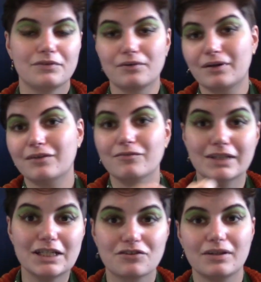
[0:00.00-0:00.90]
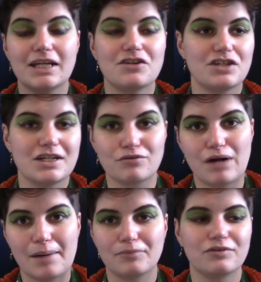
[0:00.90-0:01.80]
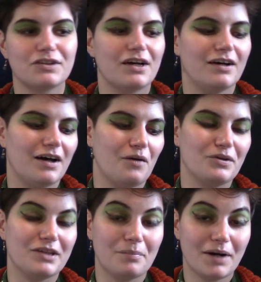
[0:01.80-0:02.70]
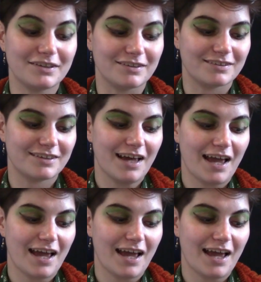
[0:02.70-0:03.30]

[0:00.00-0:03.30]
So kind of literally she grabs with her bidons,